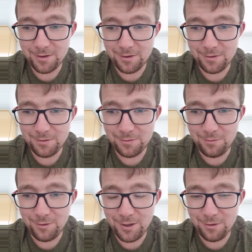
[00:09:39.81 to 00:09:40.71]
You know, they were
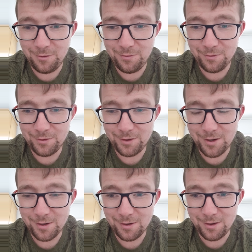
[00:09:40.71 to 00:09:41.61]
wide open
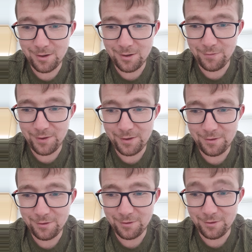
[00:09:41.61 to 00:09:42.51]
on the
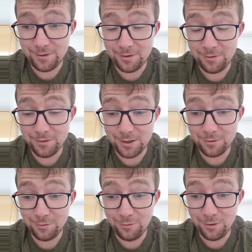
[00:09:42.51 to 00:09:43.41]
fence, and like that
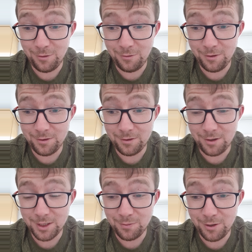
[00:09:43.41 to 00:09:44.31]
tour goal, like they
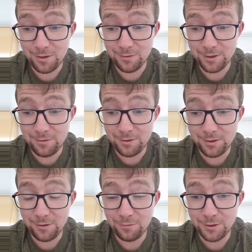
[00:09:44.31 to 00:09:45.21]
thought the ball was out, like
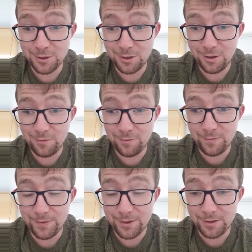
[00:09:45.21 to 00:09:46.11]
they switched off,
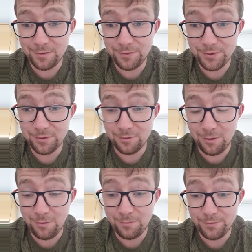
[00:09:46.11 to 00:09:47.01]
and
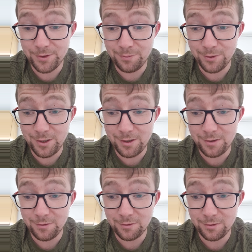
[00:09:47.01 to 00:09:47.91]
Tyrone did brilliantly
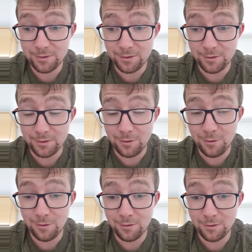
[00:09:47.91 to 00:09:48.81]
to
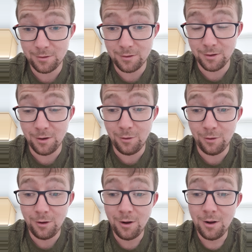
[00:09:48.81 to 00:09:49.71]
score a goal.